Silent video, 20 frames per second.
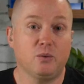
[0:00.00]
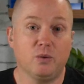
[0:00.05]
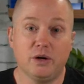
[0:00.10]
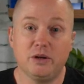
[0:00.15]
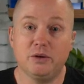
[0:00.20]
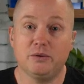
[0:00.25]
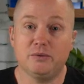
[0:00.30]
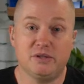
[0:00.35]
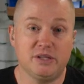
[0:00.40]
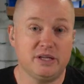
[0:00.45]

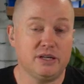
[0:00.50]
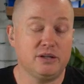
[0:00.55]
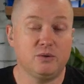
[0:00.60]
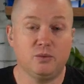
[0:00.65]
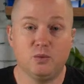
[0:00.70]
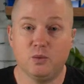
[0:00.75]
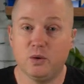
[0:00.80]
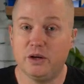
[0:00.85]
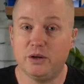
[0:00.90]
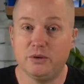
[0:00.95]
What you did,
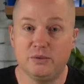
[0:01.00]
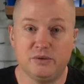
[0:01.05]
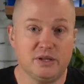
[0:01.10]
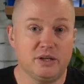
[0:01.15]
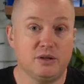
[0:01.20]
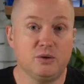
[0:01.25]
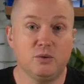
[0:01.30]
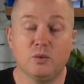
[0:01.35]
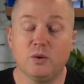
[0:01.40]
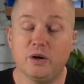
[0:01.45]
what you
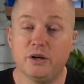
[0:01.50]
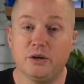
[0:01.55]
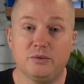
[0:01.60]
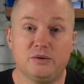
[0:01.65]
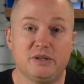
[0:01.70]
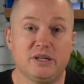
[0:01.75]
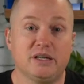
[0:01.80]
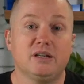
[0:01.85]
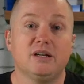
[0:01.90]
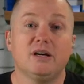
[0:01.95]
did, what you
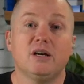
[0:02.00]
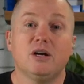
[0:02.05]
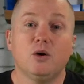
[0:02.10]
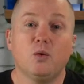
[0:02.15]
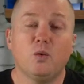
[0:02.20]
did,